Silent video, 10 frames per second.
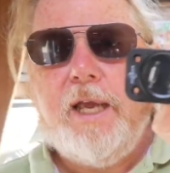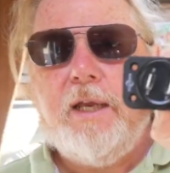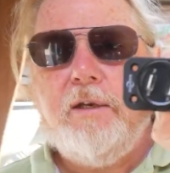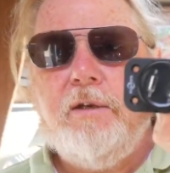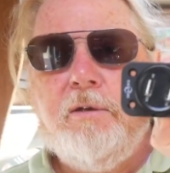
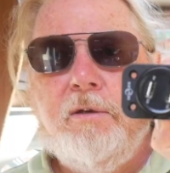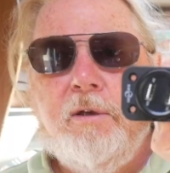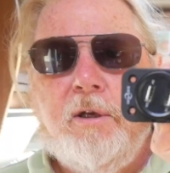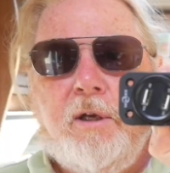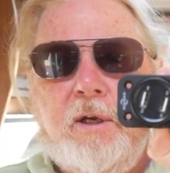in
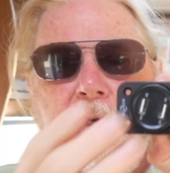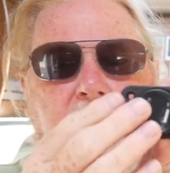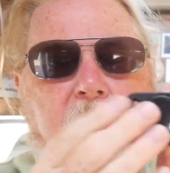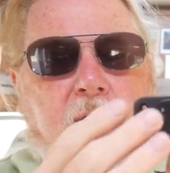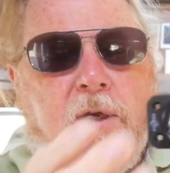
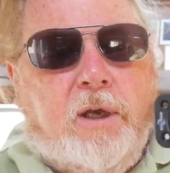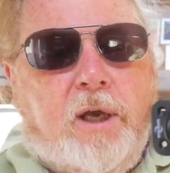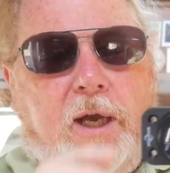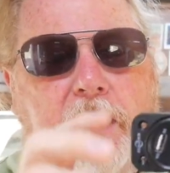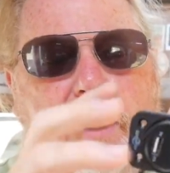
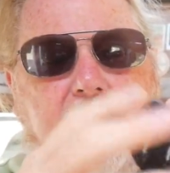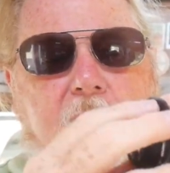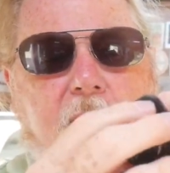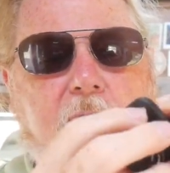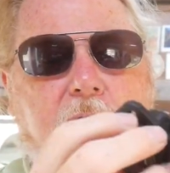to
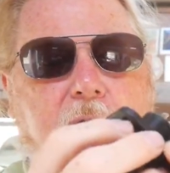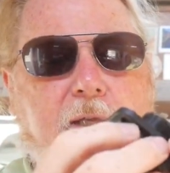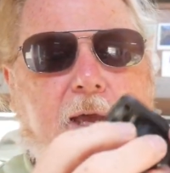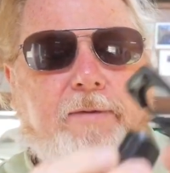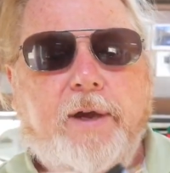
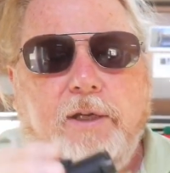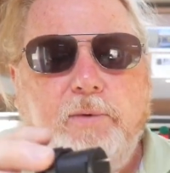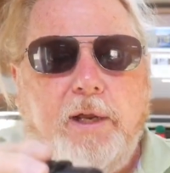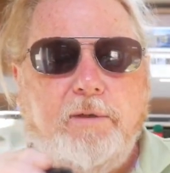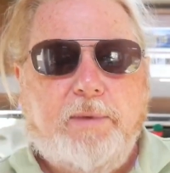that
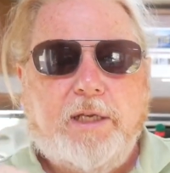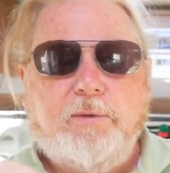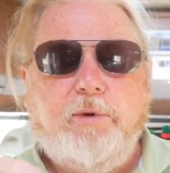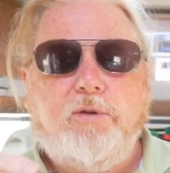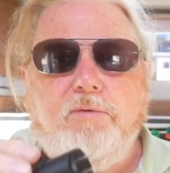faceplate. It makes
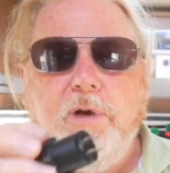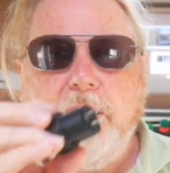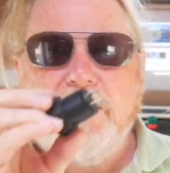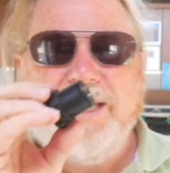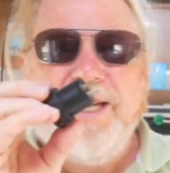them look all
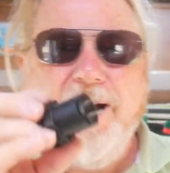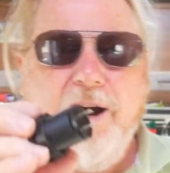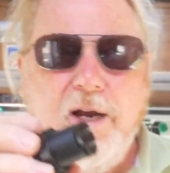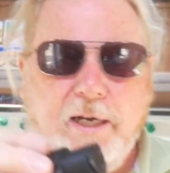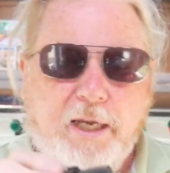nice and
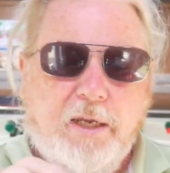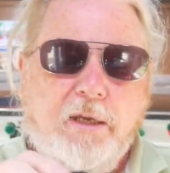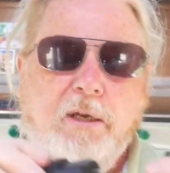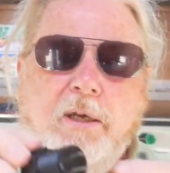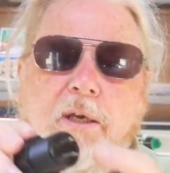tidy.
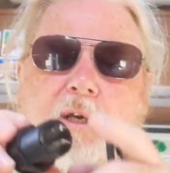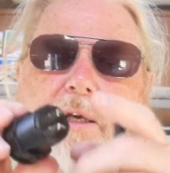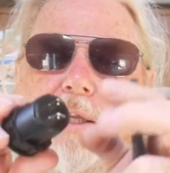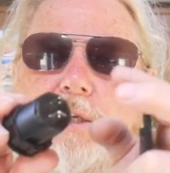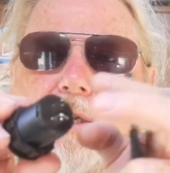And there's